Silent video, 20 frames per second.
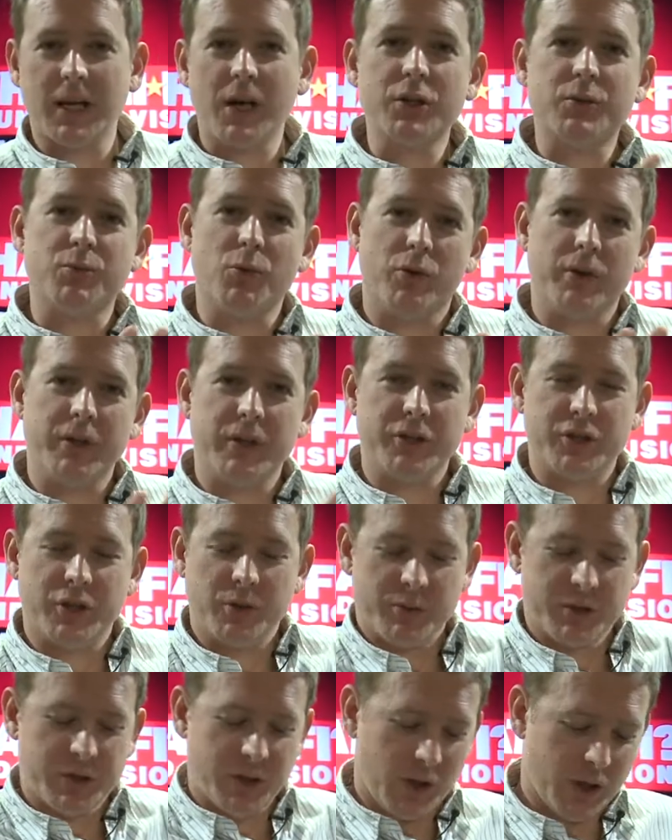loads more in the issue
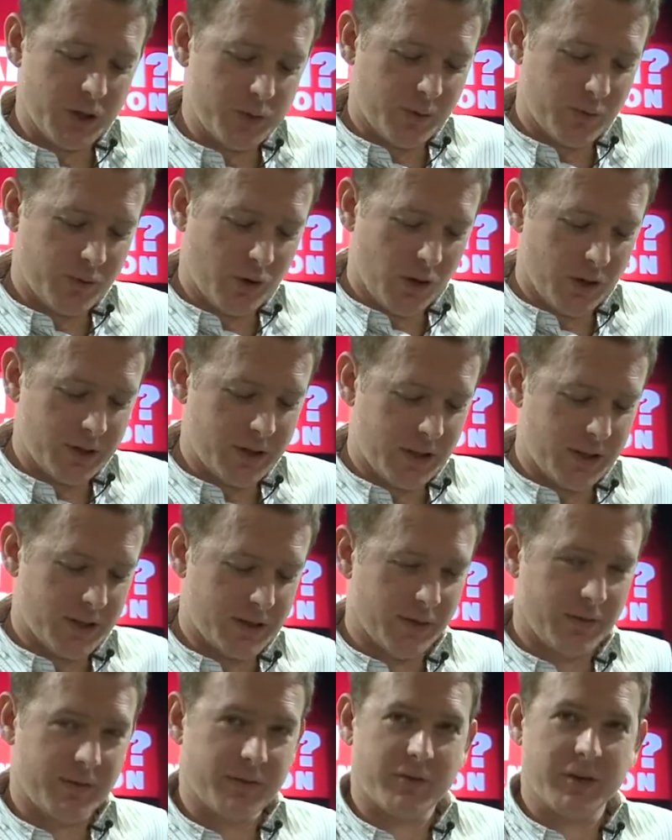besides. We've got a
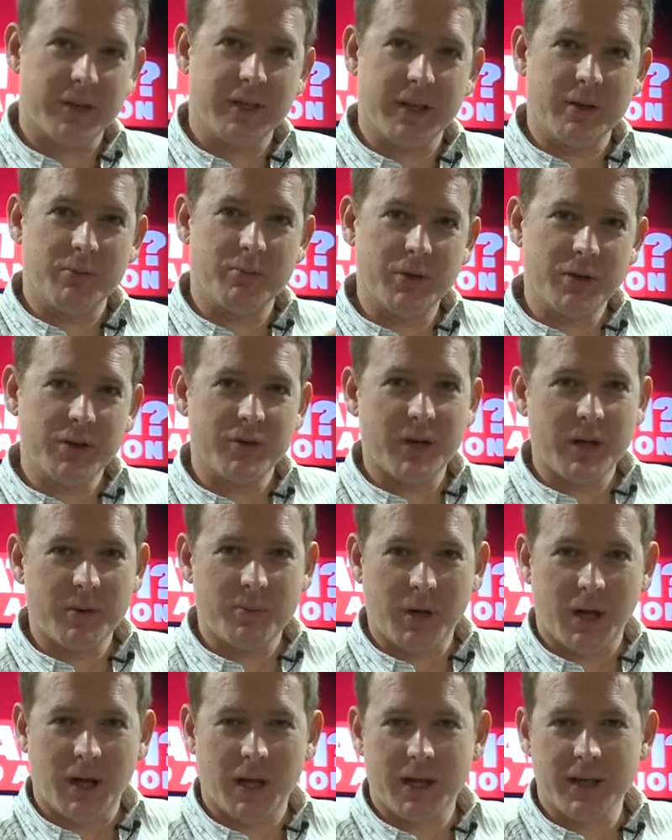test of 3D Blu-ray
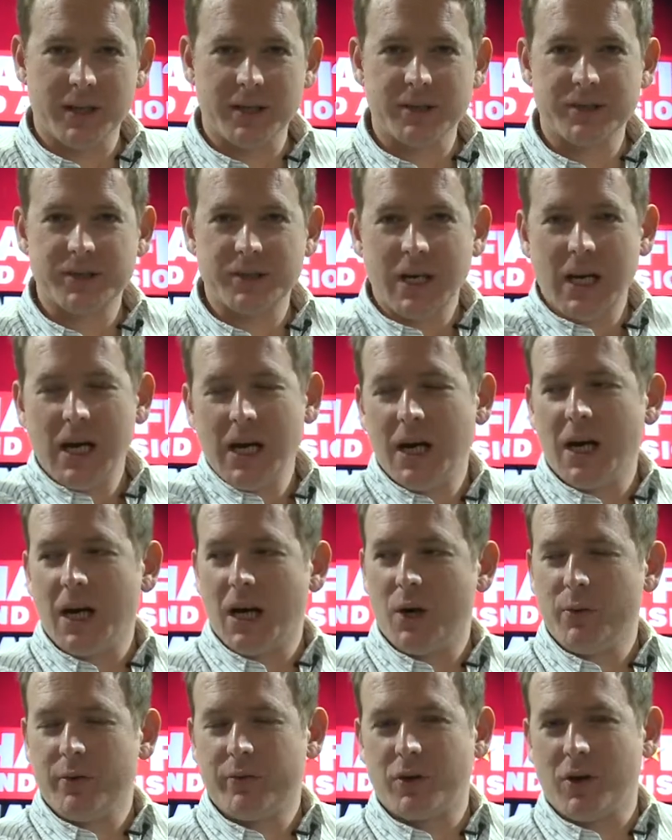players.
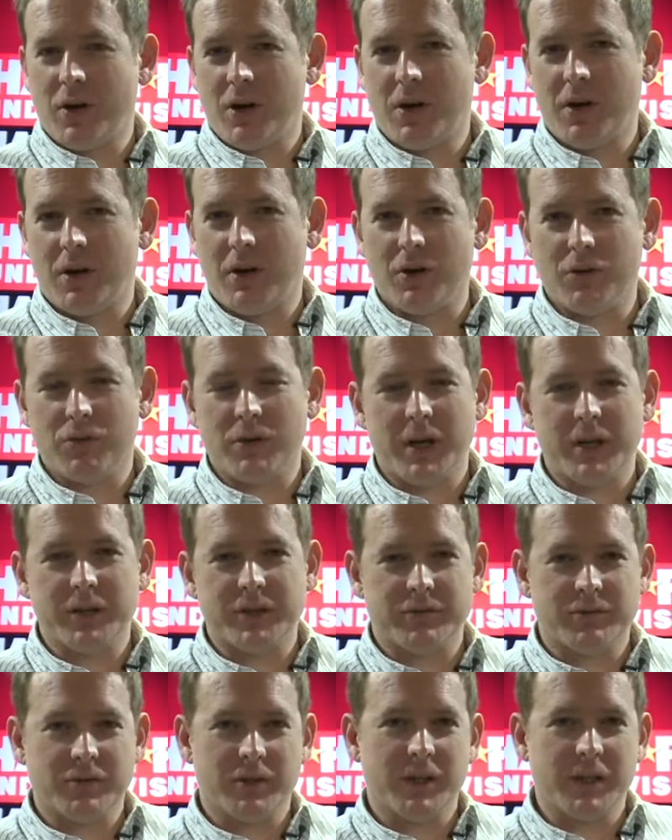We've got a whole
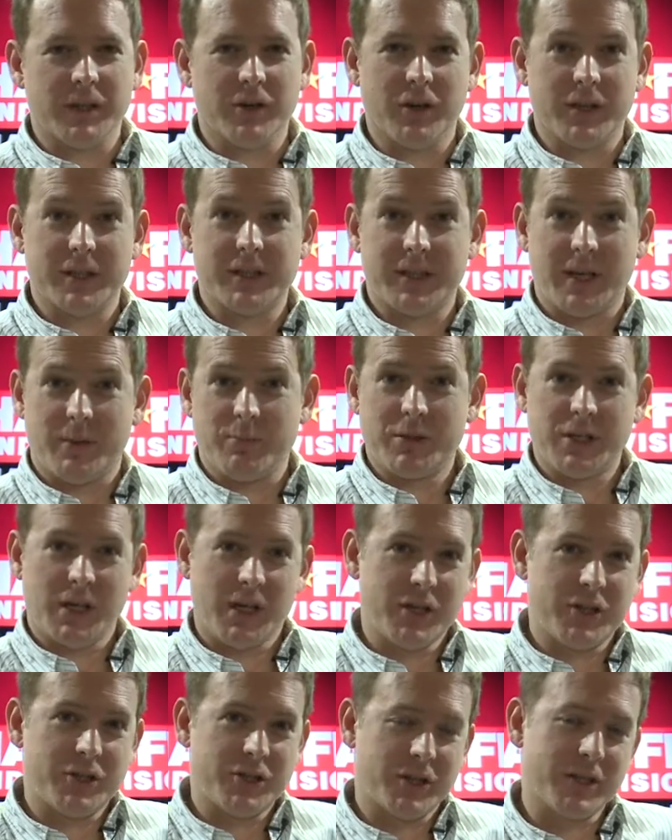range of really nice
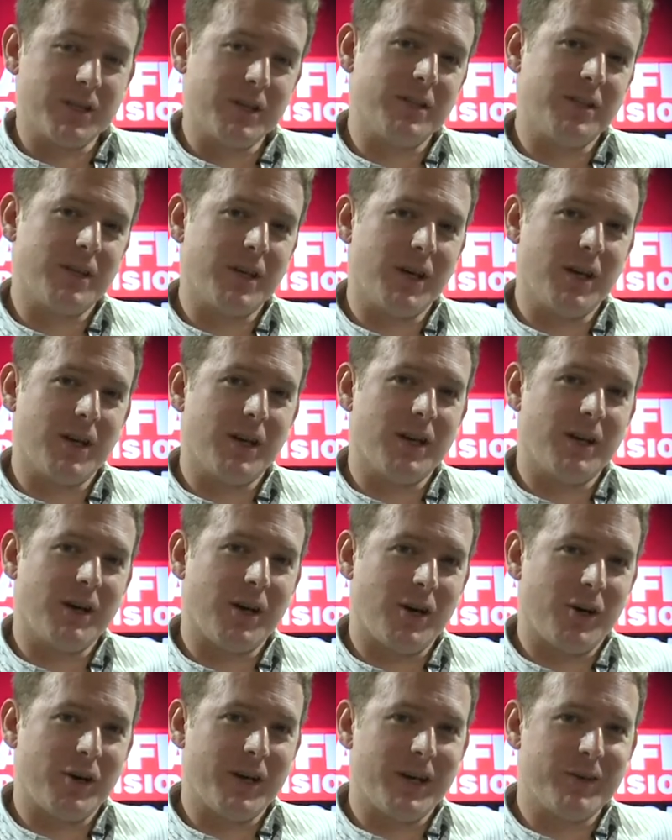Temptation
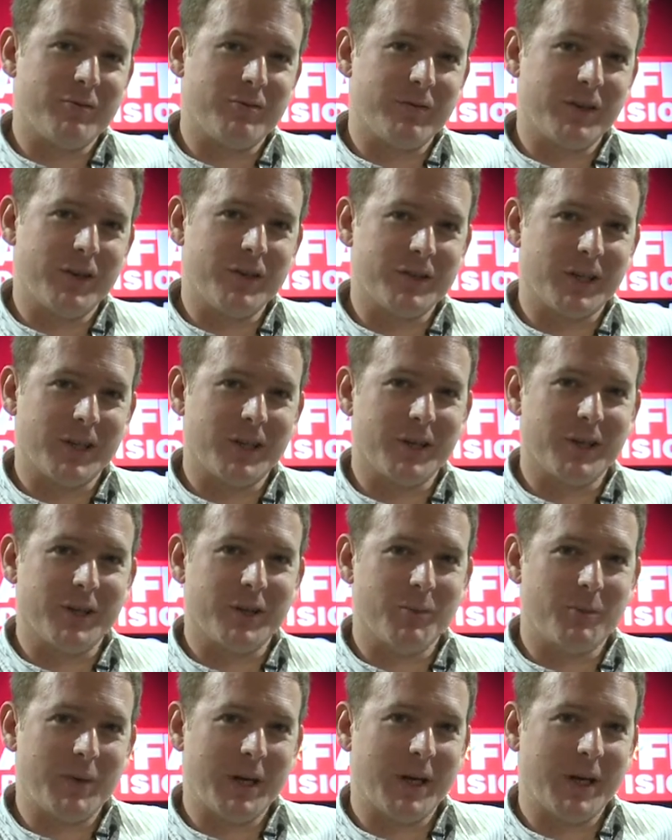high-end reviews, including the